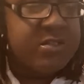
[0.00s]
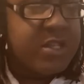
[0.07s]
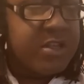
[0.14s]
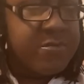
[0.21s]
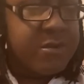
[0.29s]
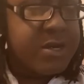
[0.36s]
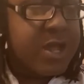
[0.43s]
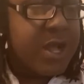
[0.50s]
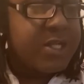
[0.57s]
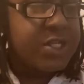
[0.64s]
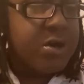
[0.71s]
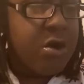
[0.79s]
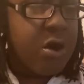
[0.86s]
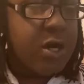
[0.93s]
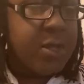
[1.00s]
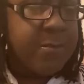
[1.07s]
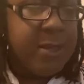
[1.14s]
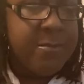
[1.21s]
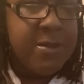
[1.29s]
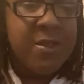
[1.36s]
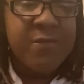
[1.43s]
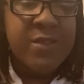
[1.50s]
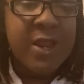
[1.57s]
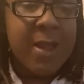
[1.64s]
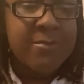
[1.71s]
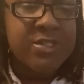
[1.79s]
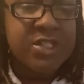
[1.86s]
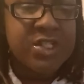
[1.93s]
Nicki Minaj and Cardi B beef that
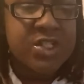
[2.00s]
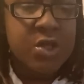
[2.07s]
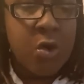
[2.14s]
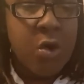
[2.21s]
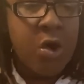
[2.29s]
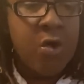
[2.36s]
I'm just so